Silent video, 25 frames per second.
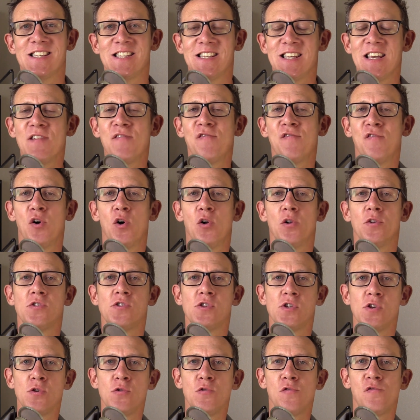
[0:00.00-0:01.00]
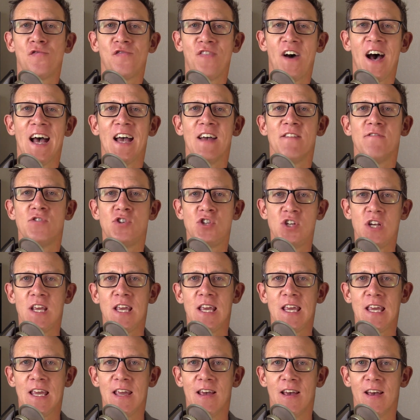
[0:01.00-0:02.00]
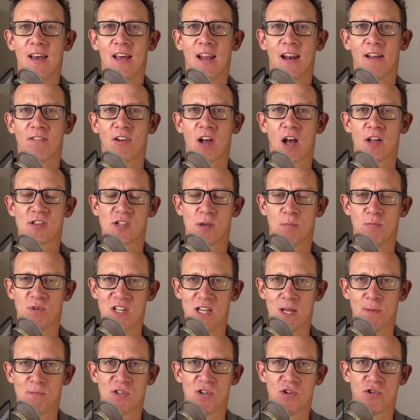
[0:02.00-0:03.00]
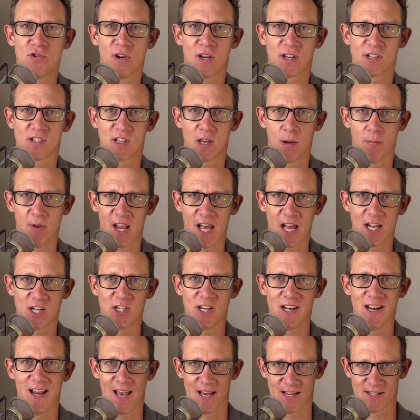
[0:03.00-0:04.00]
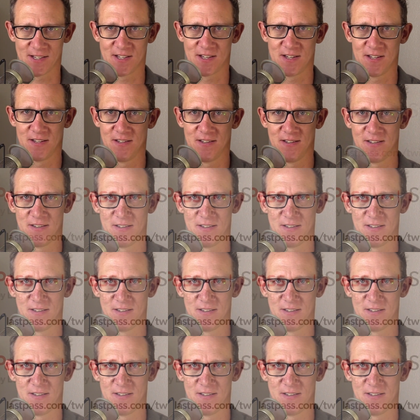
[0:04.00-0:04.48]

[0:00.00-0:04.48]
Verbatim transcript: Z Fold 2 5G, and I've got some tips and tricks coming at you next.